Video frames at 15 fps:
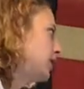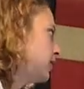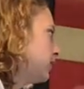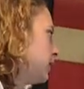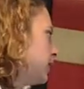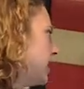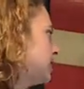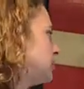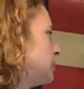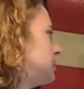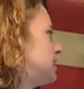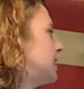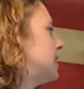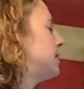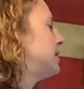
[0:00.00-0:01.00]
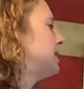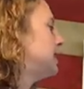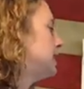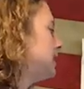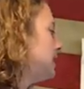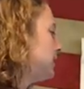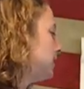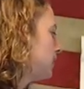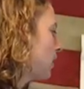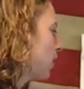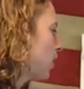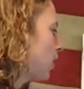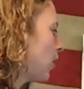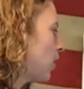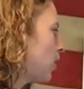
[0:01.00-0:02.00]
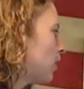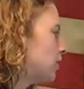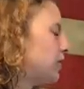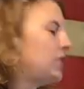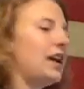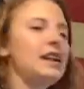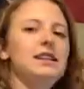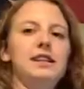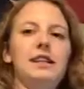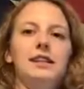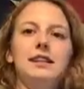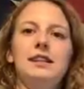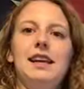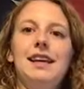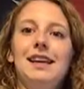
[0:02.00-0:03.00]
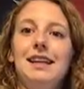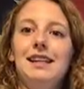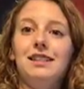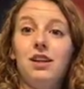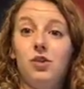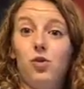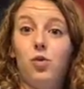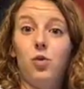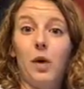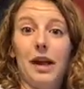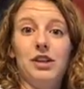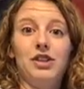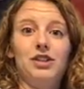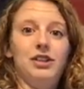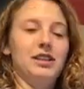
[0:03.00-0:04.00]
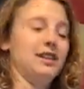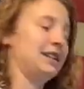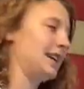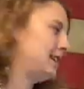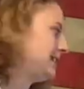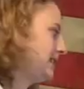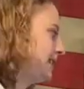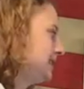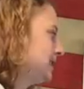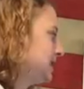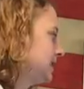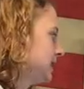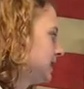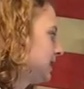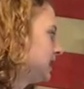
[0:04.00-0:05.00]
so that should tell me this whole sentence is a question sentence.